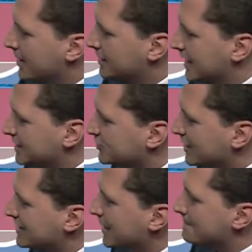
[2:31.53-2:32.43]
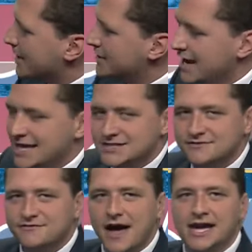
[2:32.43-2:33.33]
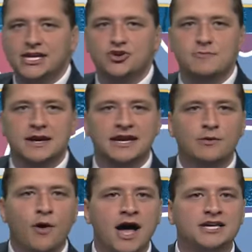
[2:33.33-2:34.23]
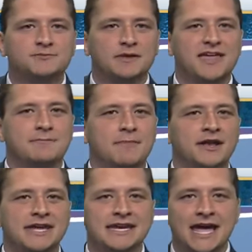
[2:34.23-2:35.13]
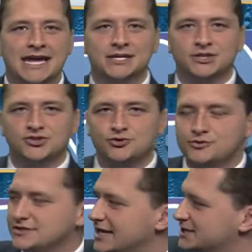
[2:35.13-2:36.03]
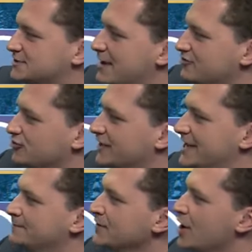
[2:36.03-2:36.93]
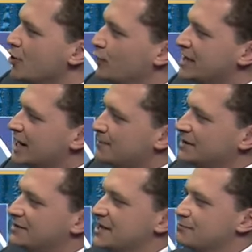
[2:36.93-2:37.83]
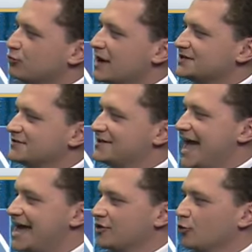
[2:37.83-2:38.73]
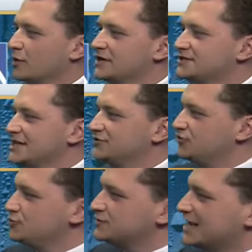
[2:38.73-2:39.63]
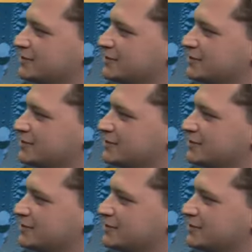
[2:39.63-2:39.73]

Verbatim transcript: Monday. So I think Monday is fine humidity wise, but then Monday night into Tuesday, especially, we get up into the oppressive category. You see Tuesday